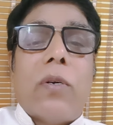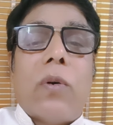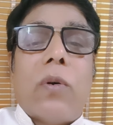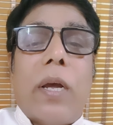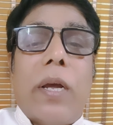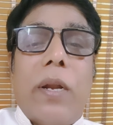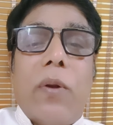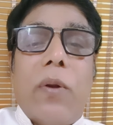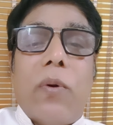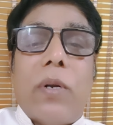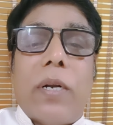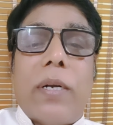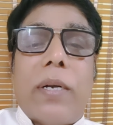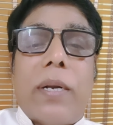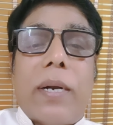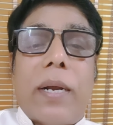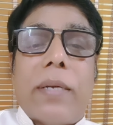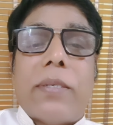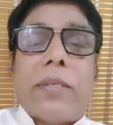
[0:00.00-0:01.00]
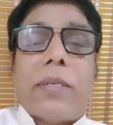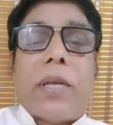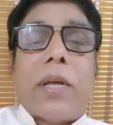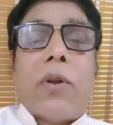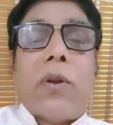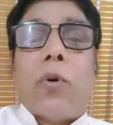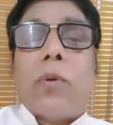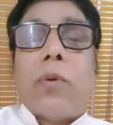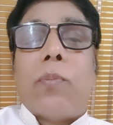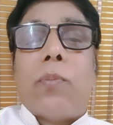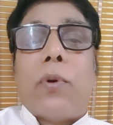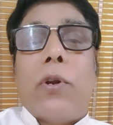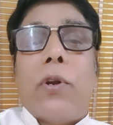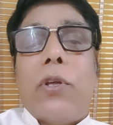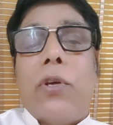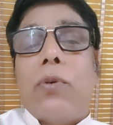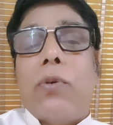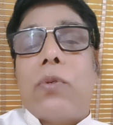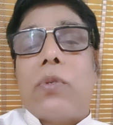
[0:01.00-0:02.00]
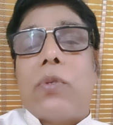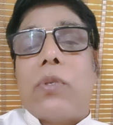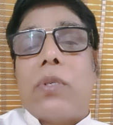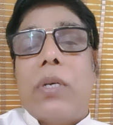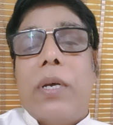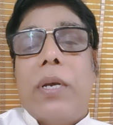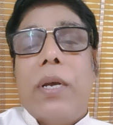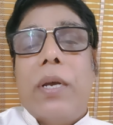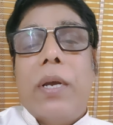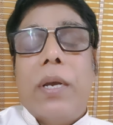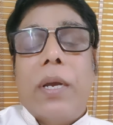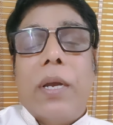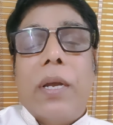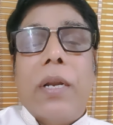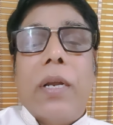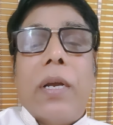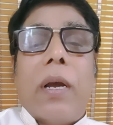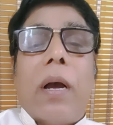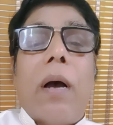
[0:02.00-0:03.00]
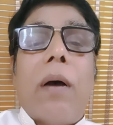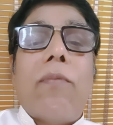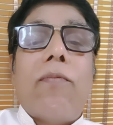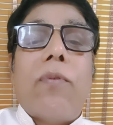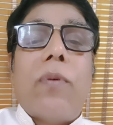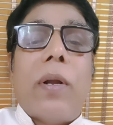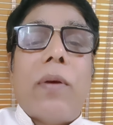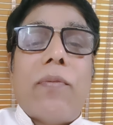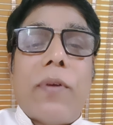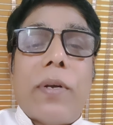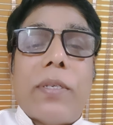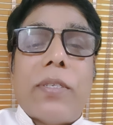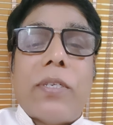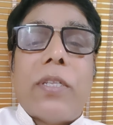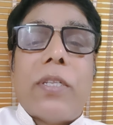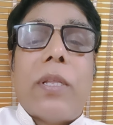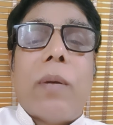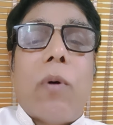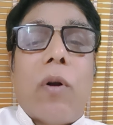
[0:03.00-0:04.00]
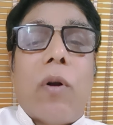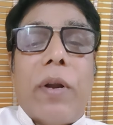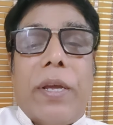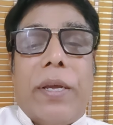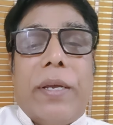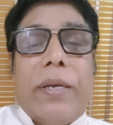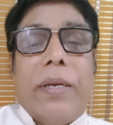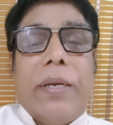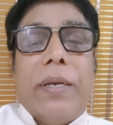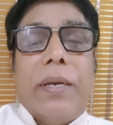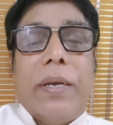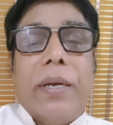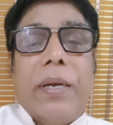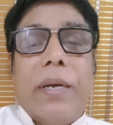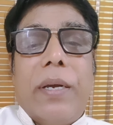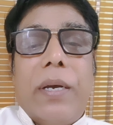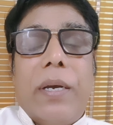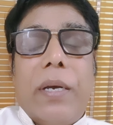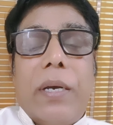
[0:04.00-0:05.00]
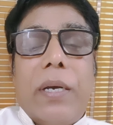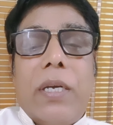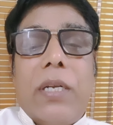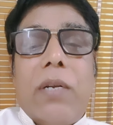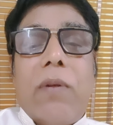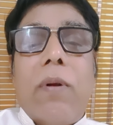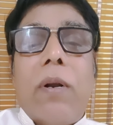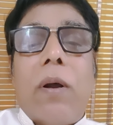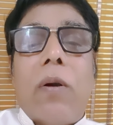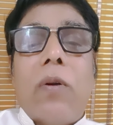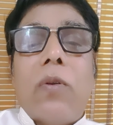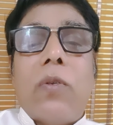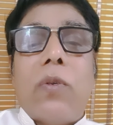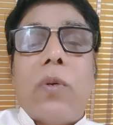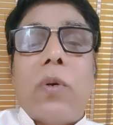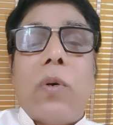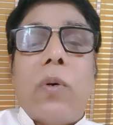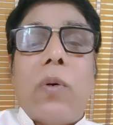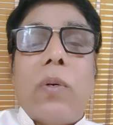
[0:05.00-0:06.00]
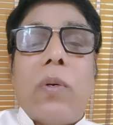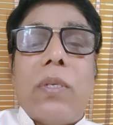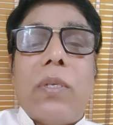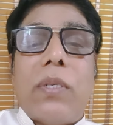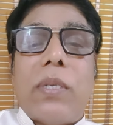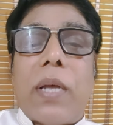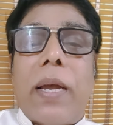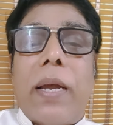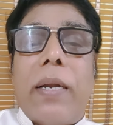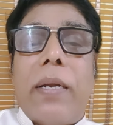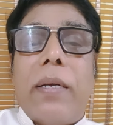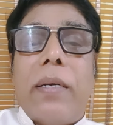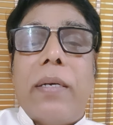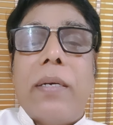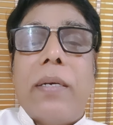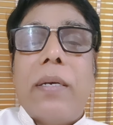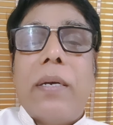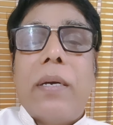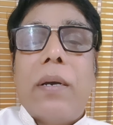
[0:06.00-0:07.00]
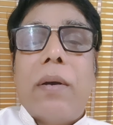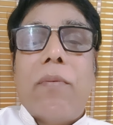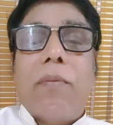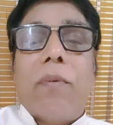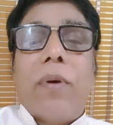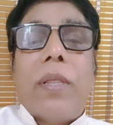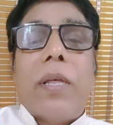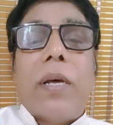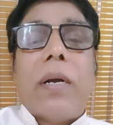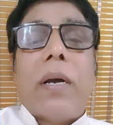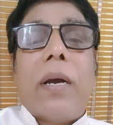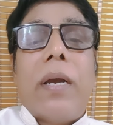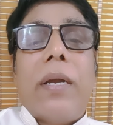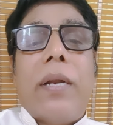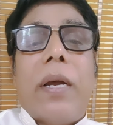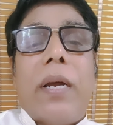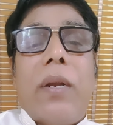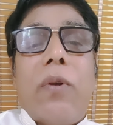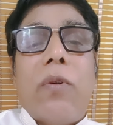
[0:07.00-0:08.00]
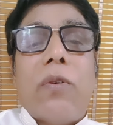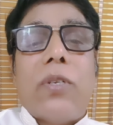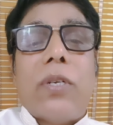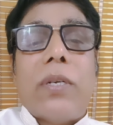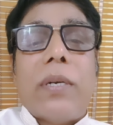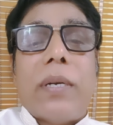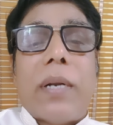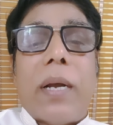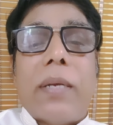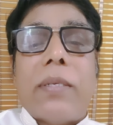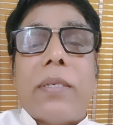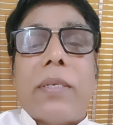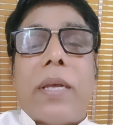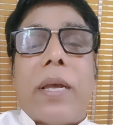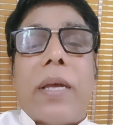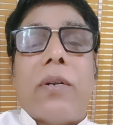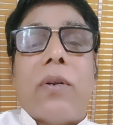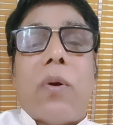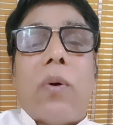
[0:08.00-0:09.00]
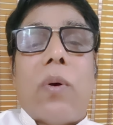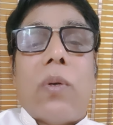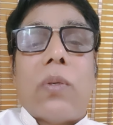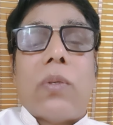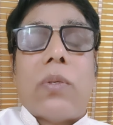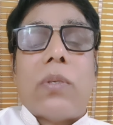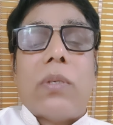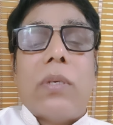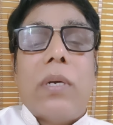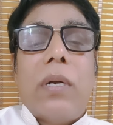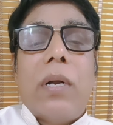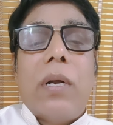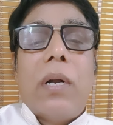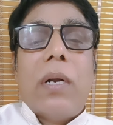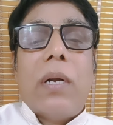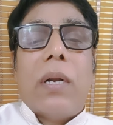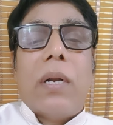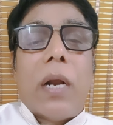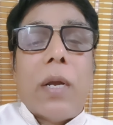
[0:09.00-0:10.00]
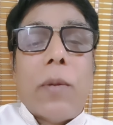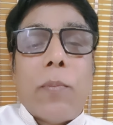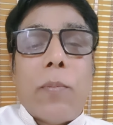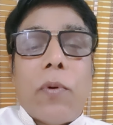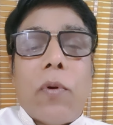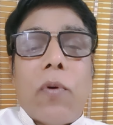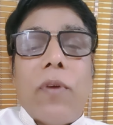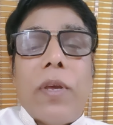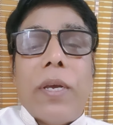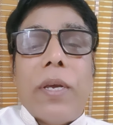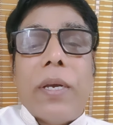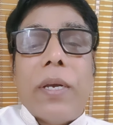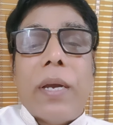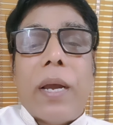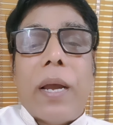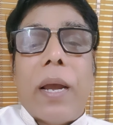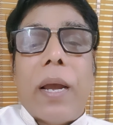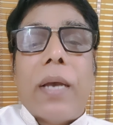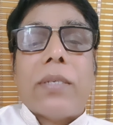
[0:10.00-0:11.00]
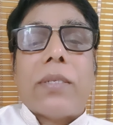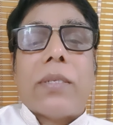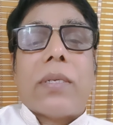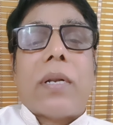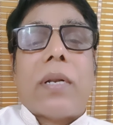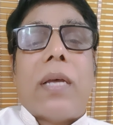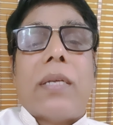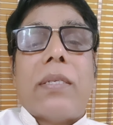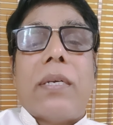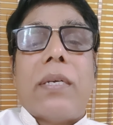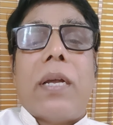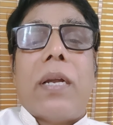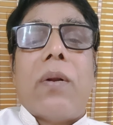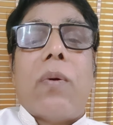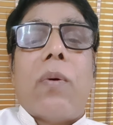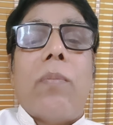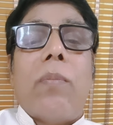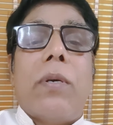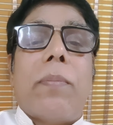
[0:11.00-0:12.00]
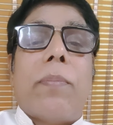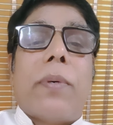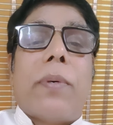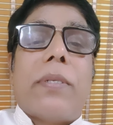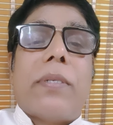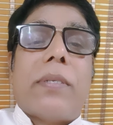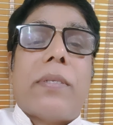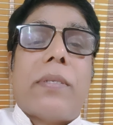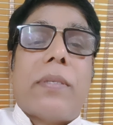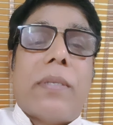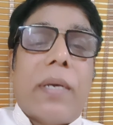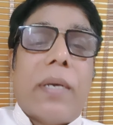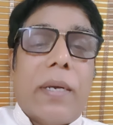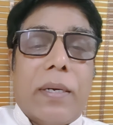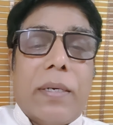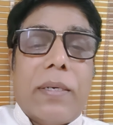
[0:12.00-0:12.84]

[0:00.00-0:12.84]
diluted drugs cannot produce any harmful effects in the body. It will also decide whether high dilution drugs can cause drug proving as classical homeopaths think.